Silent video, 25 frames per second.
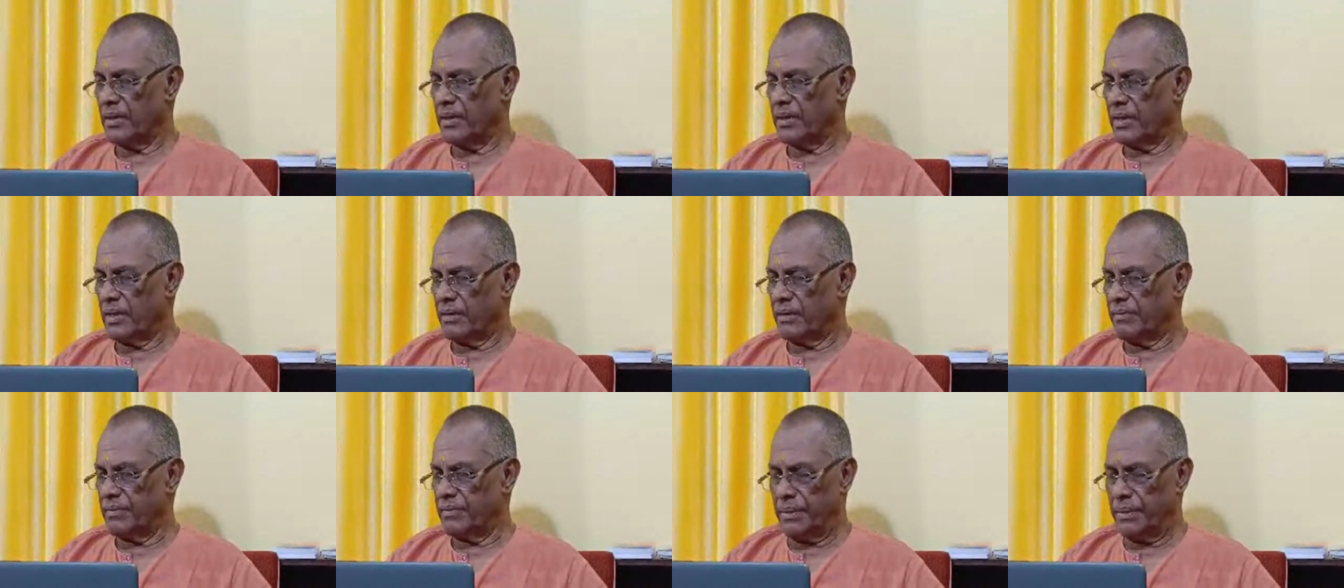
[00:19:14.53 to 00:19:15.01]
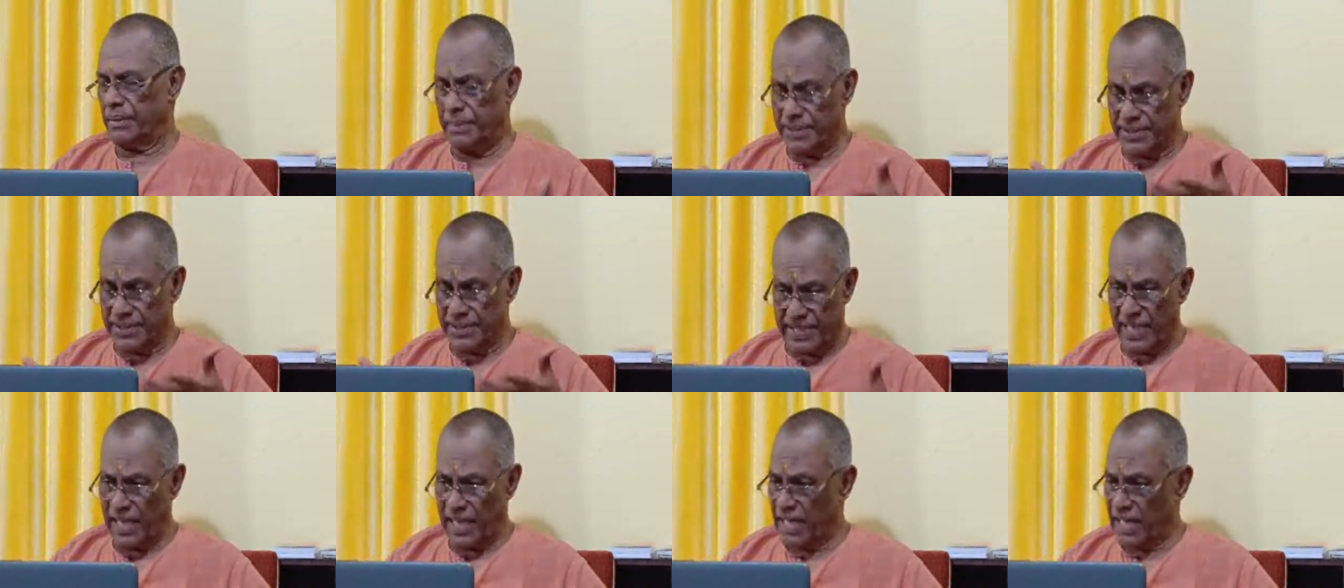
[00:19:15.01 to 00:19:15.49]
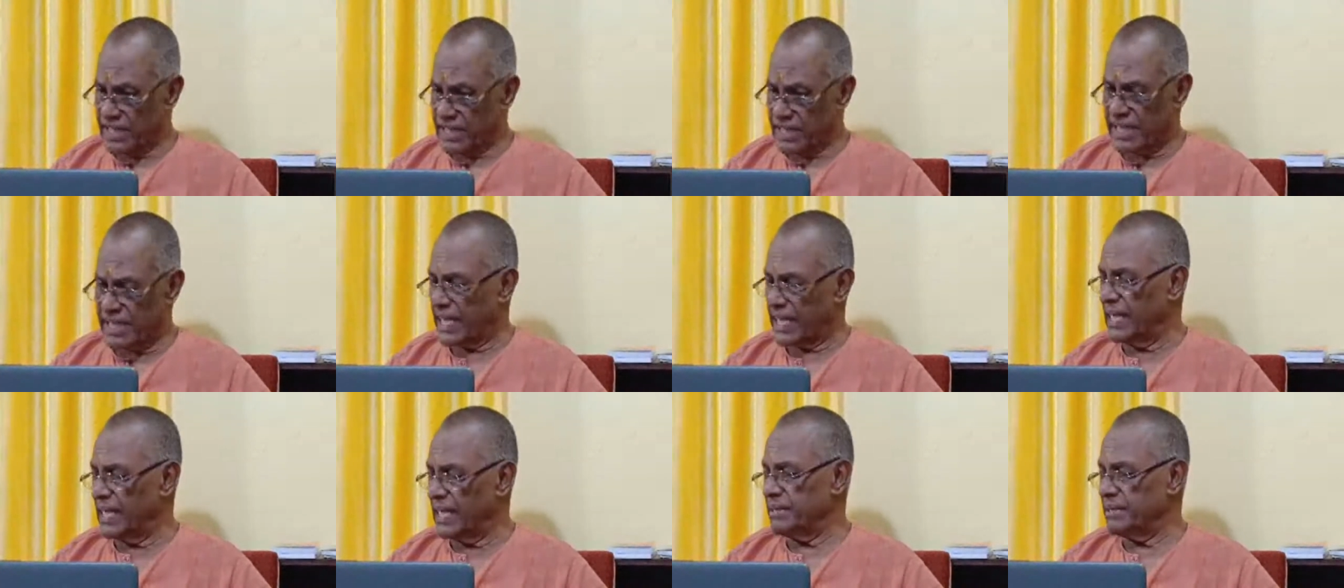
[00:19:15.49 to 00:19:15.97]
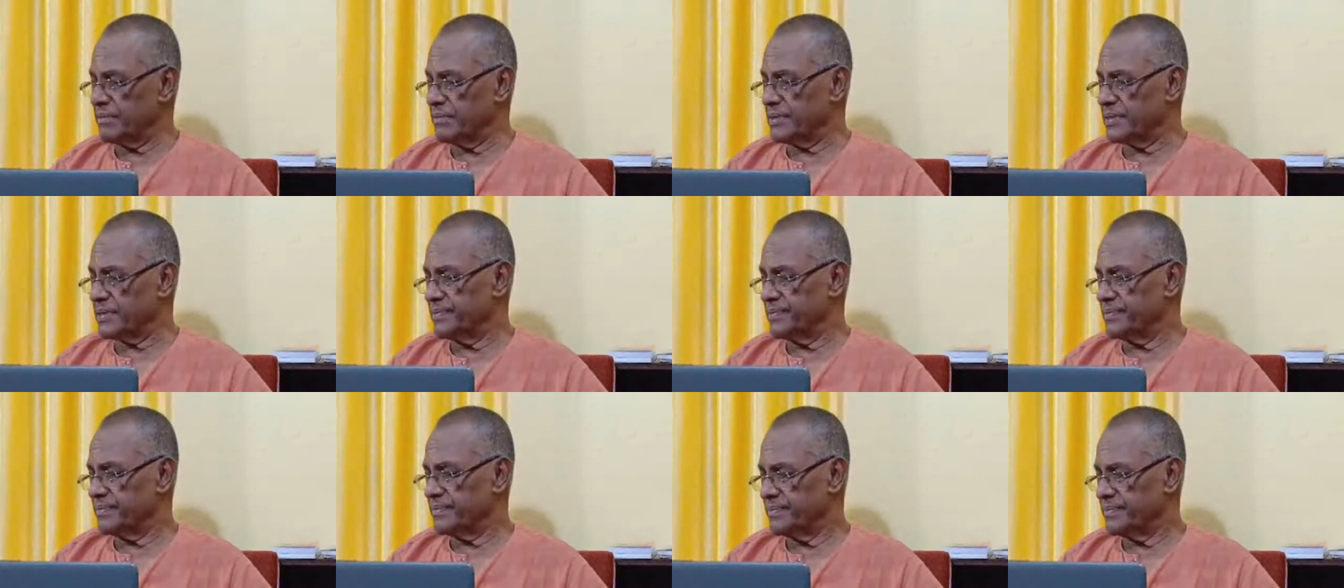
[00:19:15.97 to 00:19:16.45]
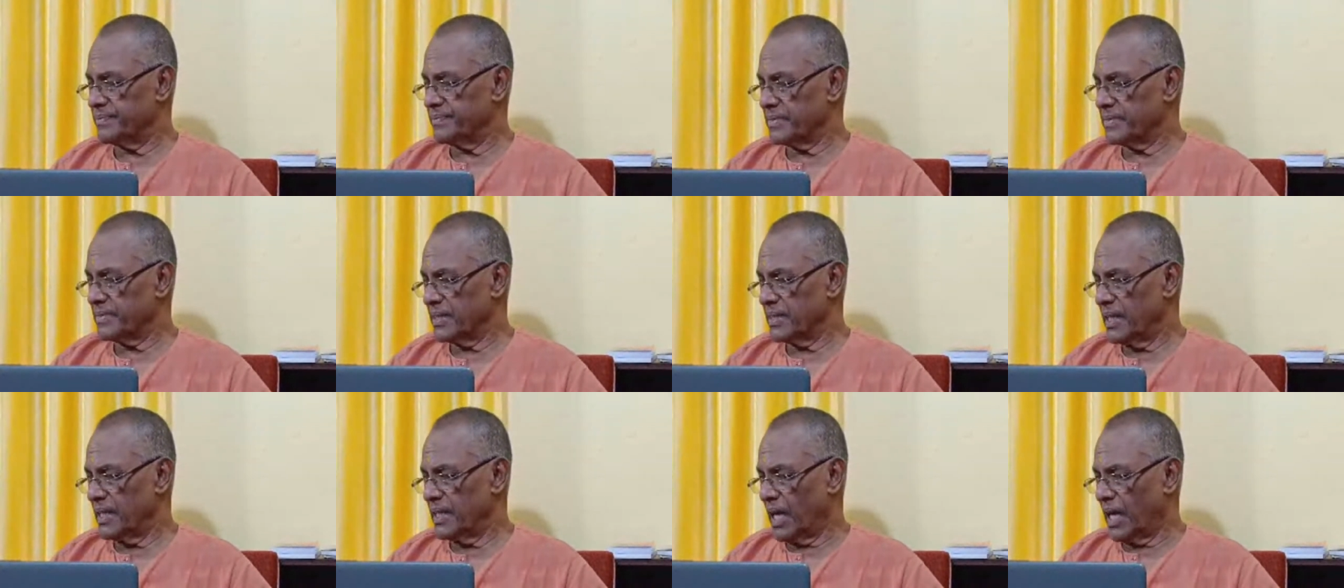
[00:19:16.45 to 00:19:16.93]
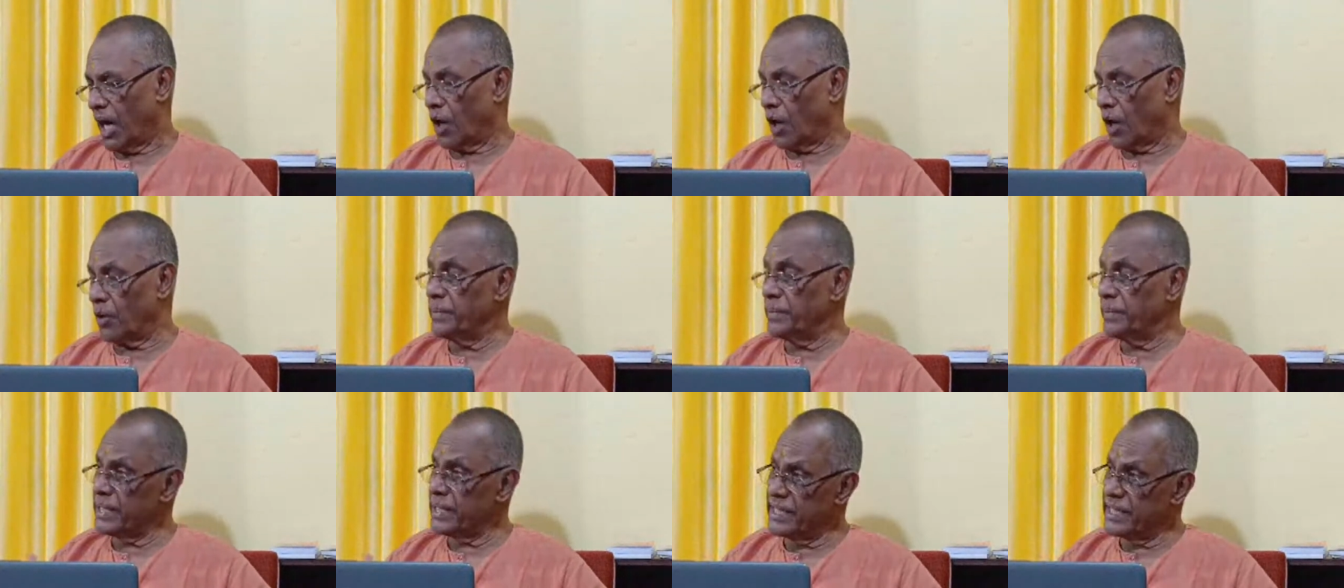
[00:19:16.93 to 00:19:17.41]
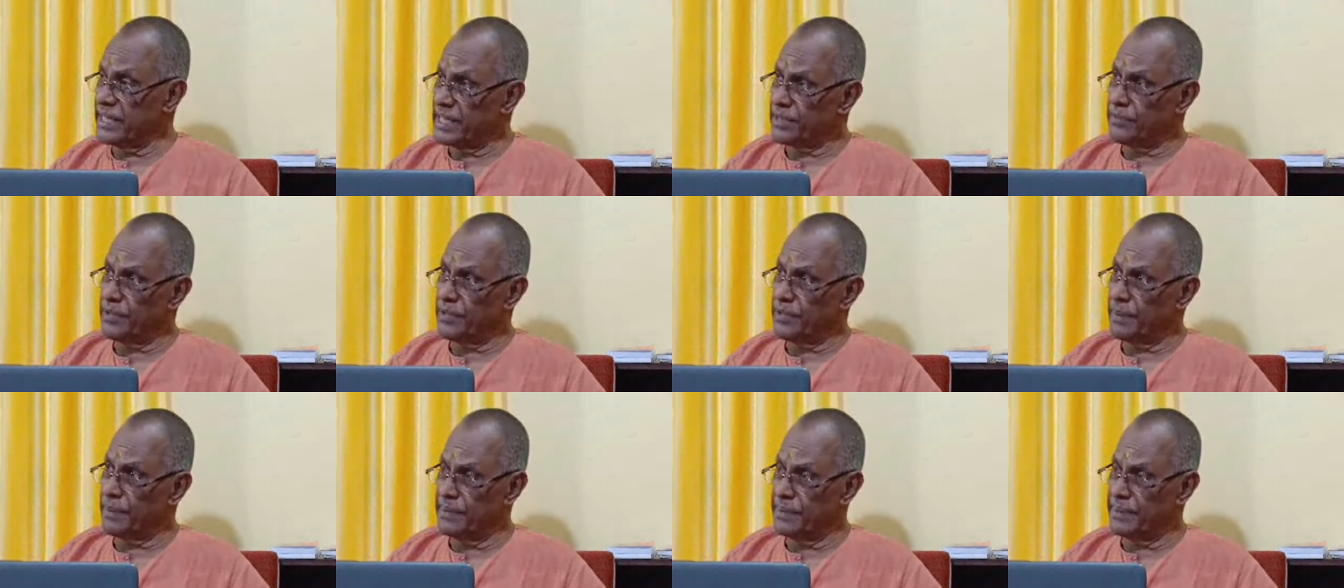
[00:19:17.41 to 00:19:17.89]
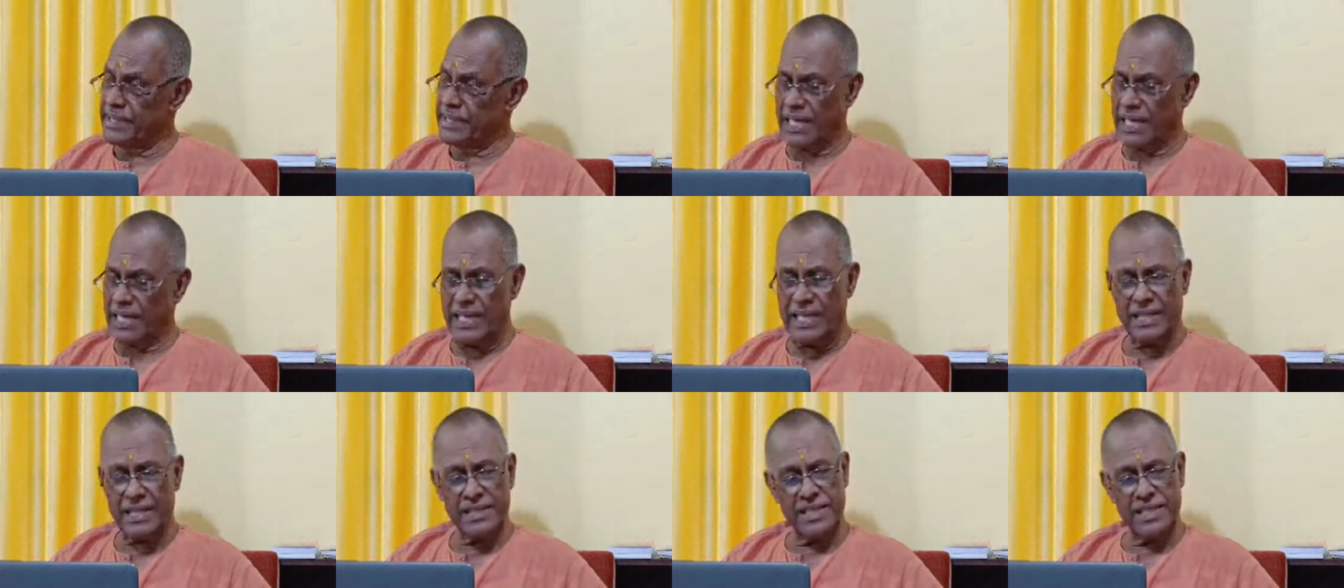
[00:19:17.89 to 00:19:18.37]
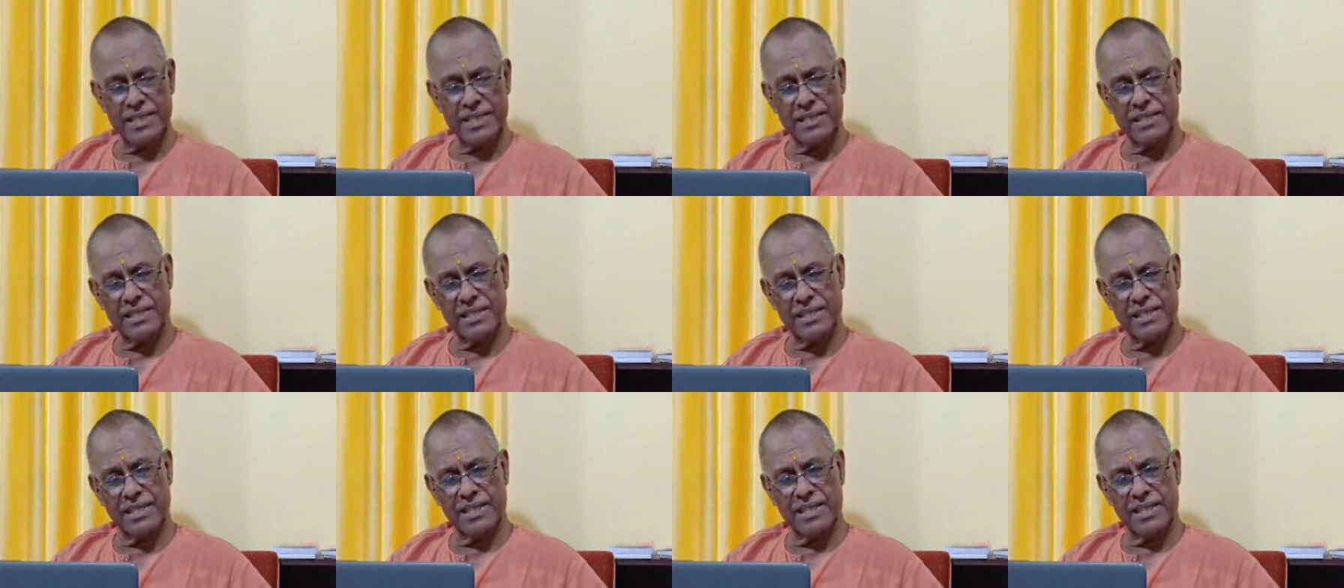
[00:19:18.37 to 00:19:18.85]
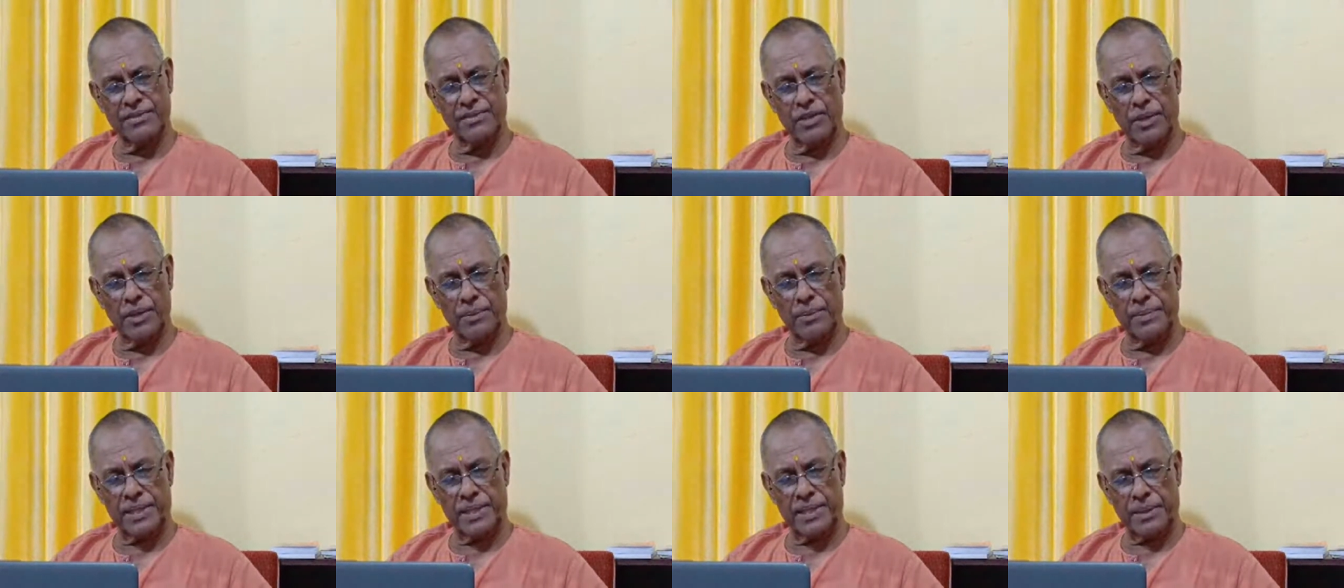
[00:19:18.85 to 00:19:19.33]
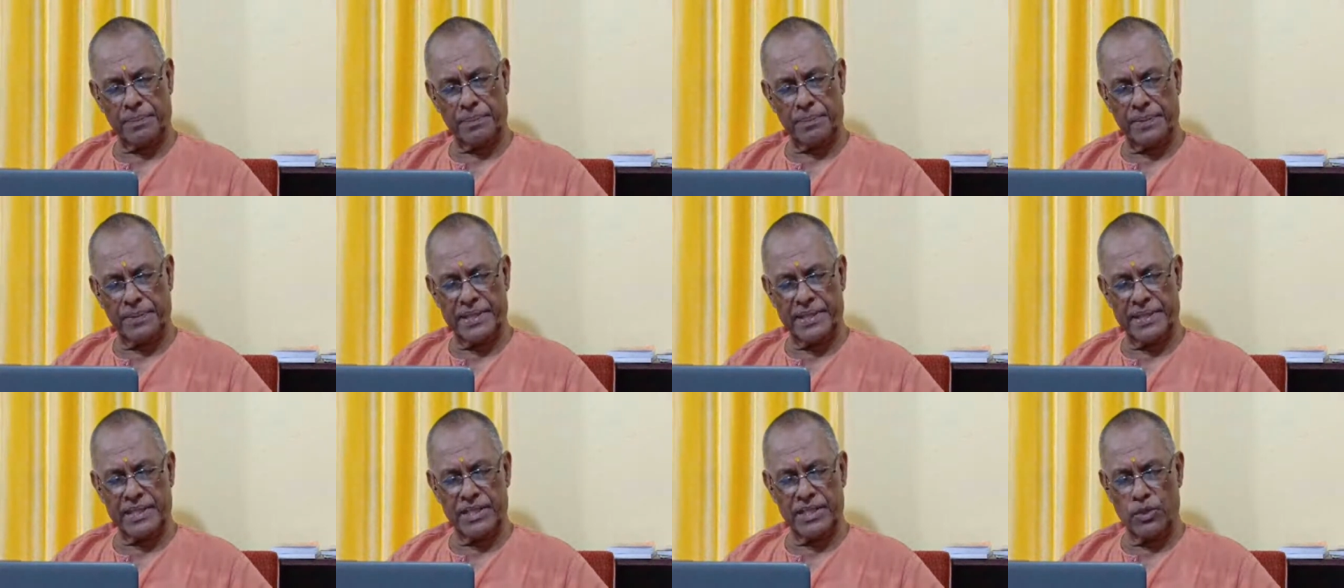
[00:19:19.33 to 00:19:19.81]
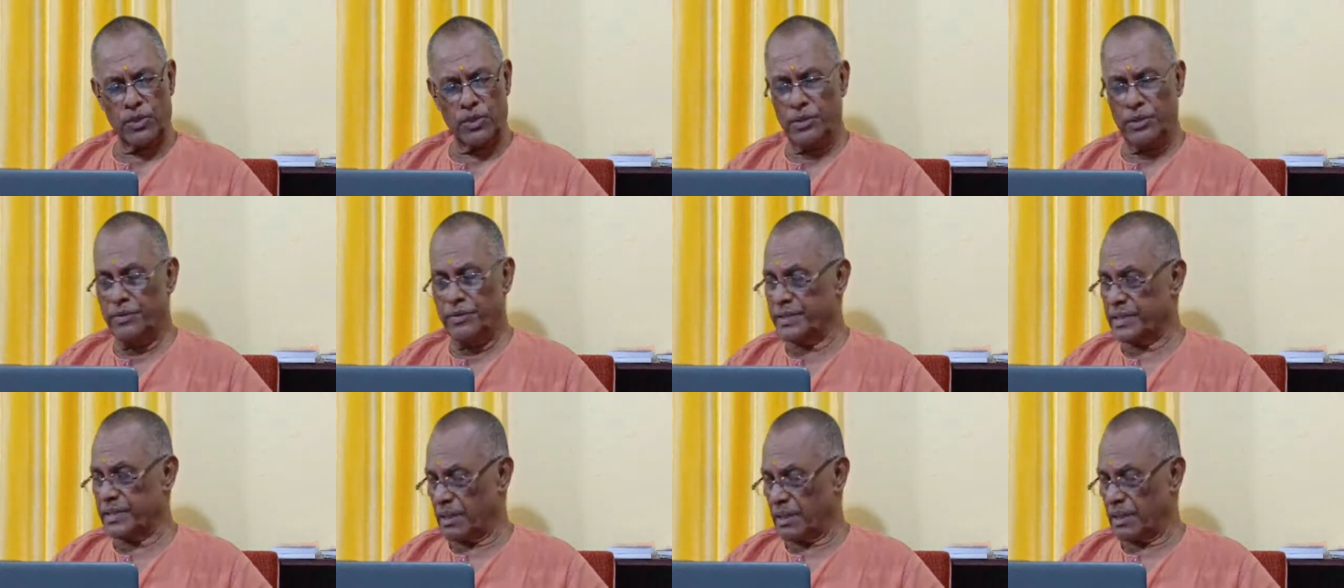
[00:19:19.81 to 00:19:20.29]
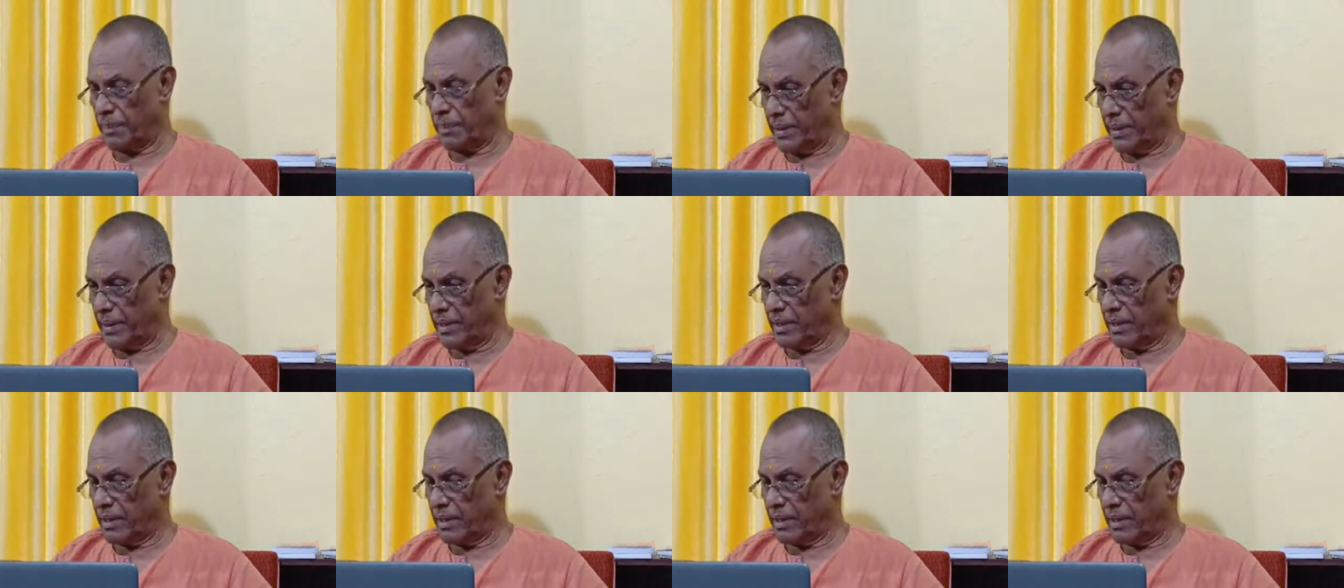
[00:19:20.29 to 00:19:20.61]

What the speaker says: We may say 100 times. How many years we have been we have been repeating the universal prayer?